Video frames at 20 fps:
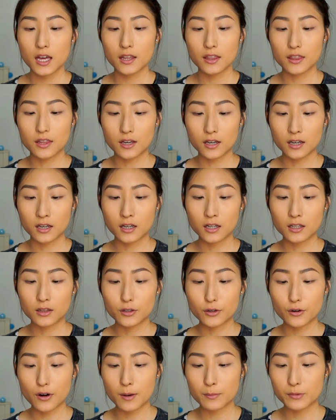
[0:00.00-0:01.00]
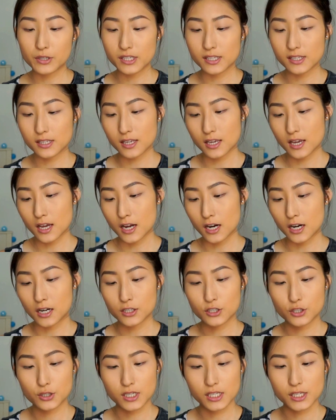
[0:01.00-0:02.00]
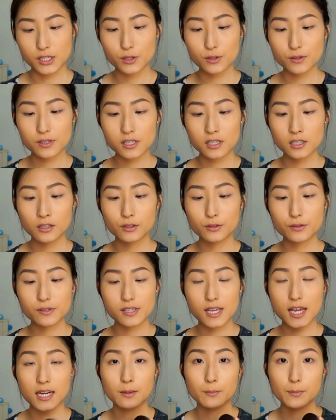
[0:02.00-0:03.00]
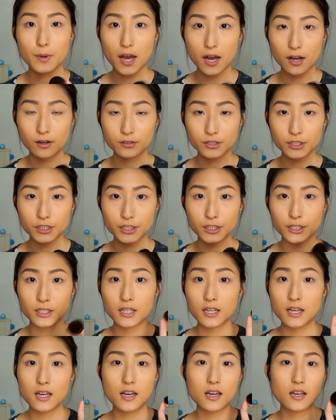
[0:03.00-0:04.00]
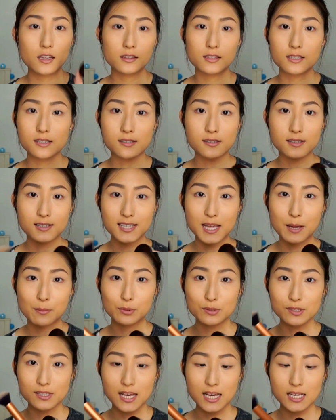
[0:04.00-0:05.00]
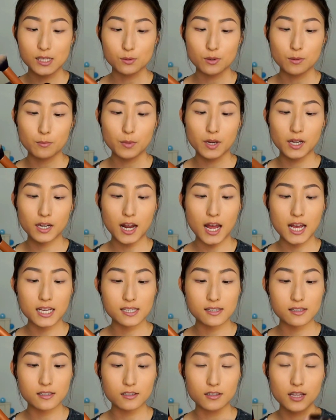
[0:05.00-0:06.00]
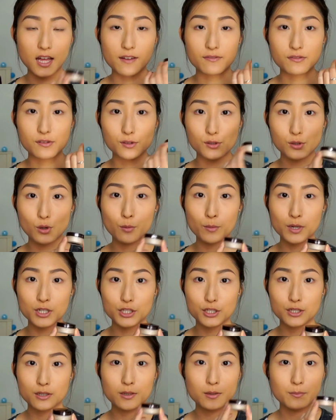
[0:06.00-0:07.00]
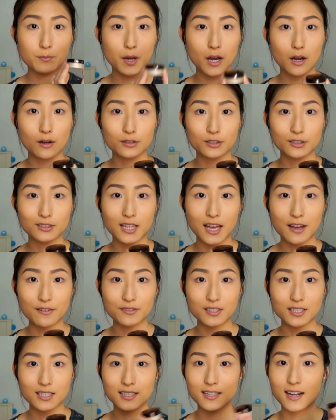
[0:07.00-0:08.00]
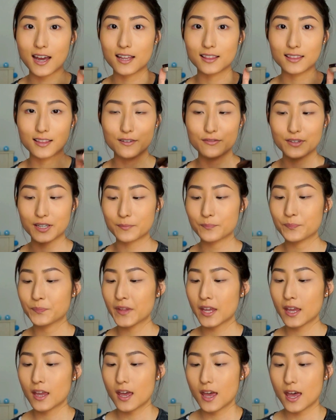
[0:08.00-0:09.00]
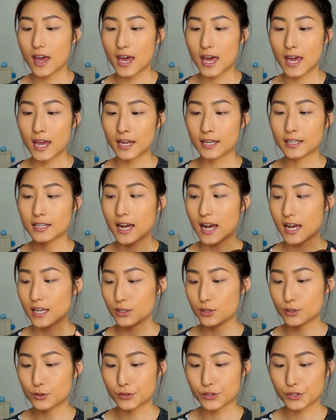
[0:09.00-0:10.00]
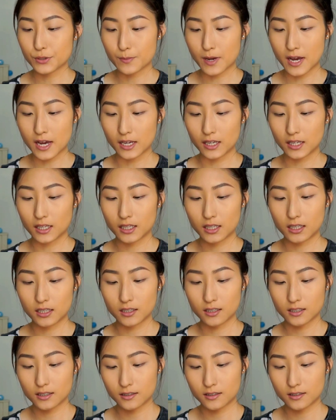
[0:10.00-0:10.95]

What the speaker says: the Laura Mercier Translucent Loose Setting Powder. This is the sample size one, but I still have so much powder left in it. I love it. And I used my